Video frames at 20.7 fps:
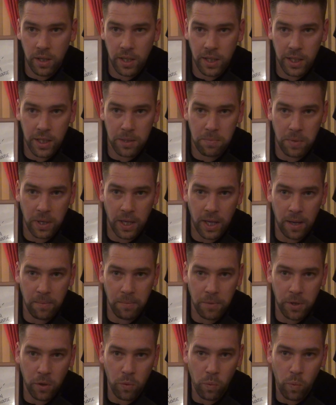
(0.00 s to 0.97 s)
is
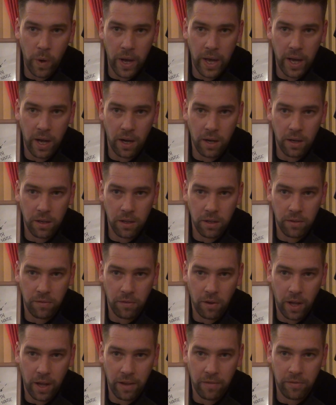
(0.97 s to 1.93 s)
becoming aware of
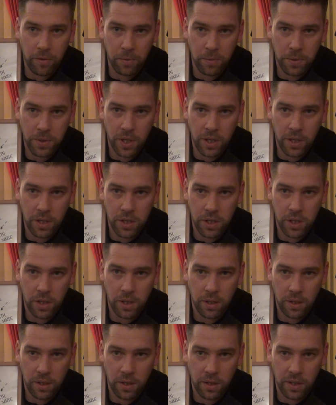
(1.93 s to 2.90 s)
life force energy.
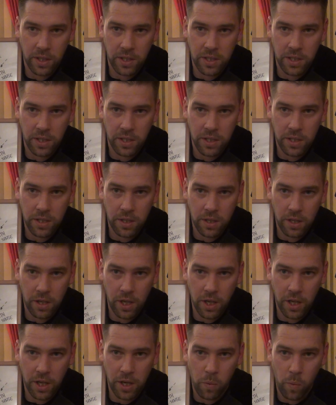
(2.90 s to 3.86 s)
This is
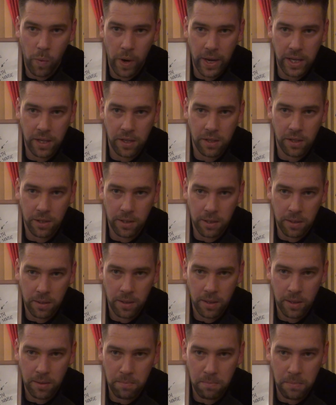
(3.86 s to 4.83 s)
an awakened
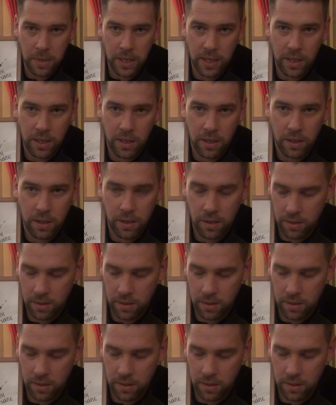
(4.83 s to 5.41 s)
being.